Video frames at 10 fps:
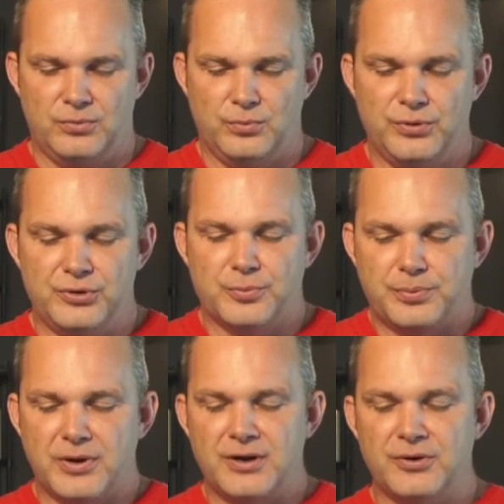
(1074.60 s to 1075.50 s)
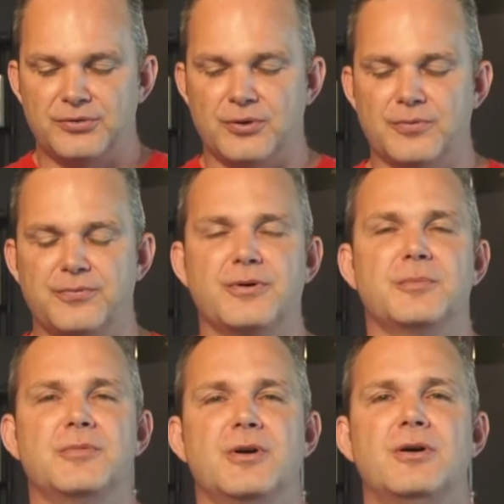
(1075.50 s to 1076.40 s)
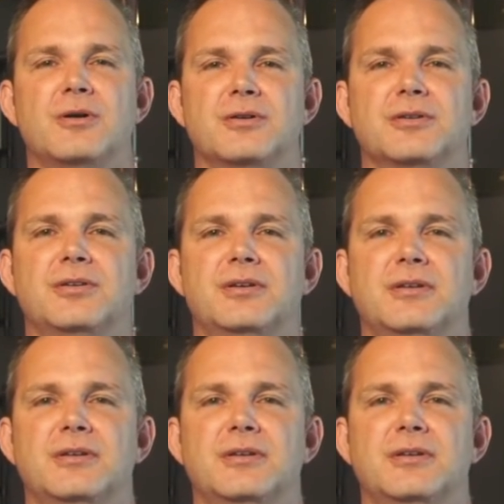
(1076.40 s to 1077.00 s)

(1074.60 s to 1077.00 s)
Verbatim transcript: When your prayers are from the heart,